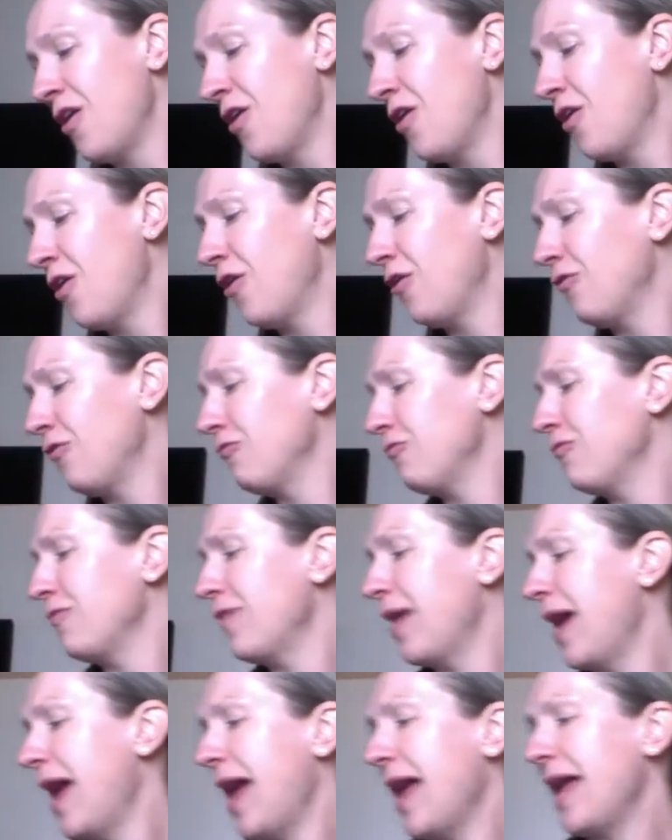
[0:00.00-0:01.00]

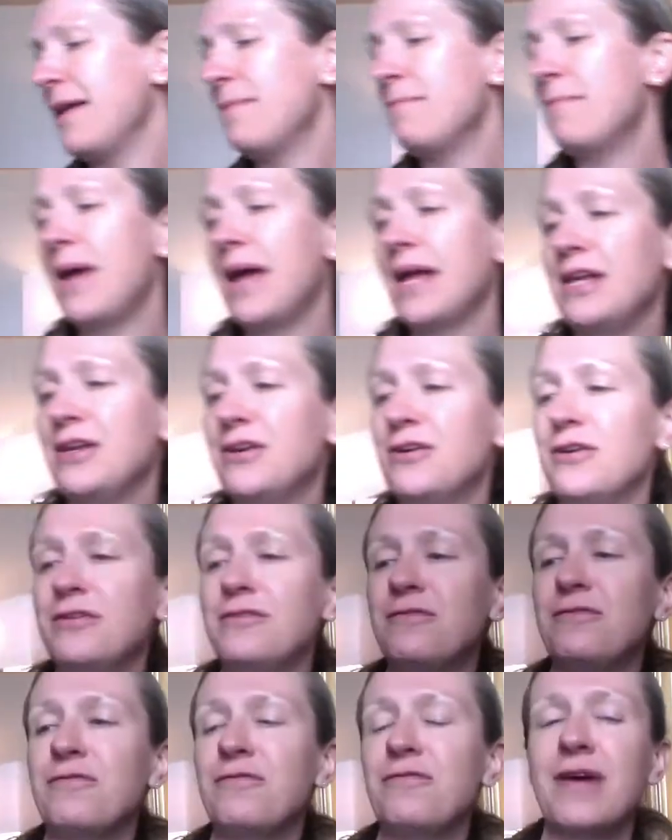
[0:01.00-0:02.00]
Hooray, my
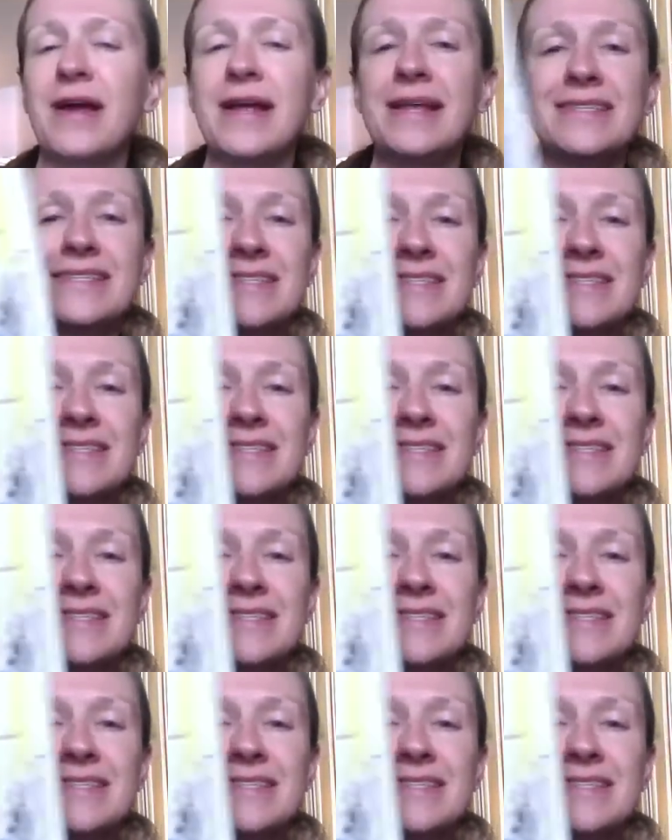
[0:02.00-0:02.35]
good friends